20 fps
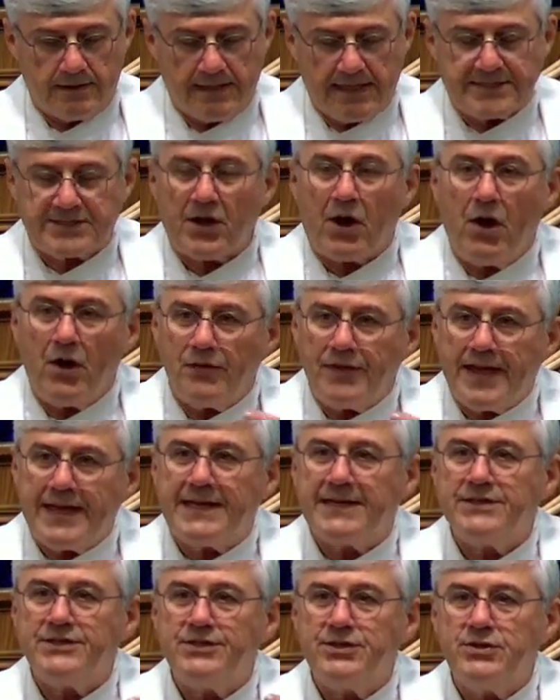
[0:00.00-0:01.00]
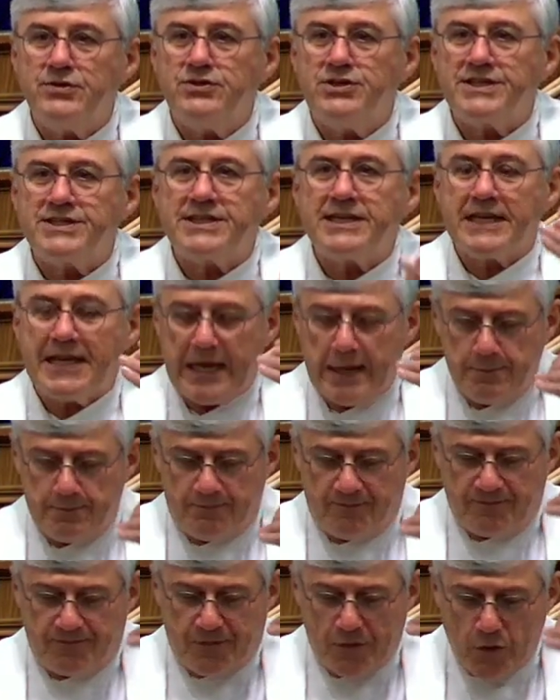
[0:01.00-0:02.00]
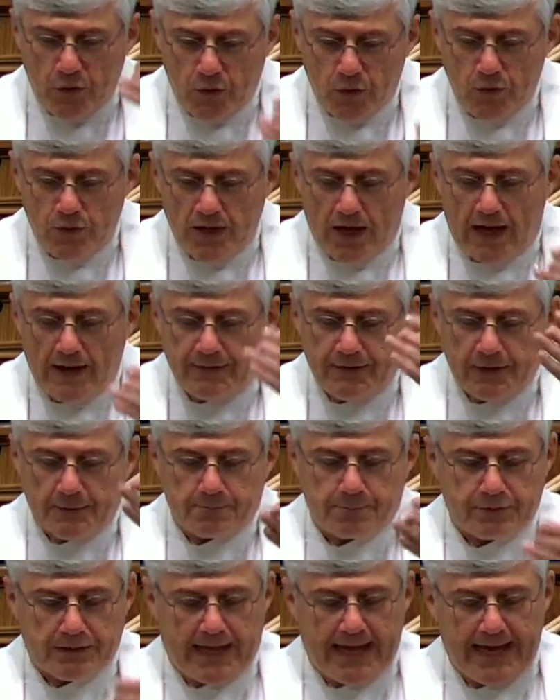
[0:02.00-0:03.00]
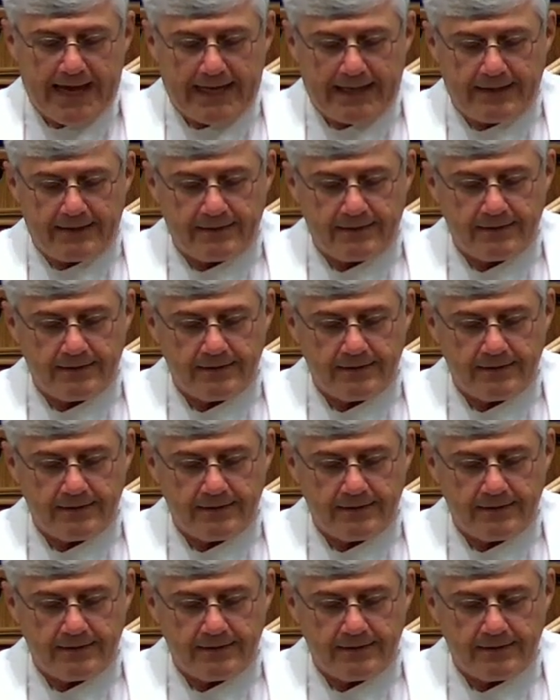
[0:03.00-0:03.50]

It's all they can do just to keep food on their plate.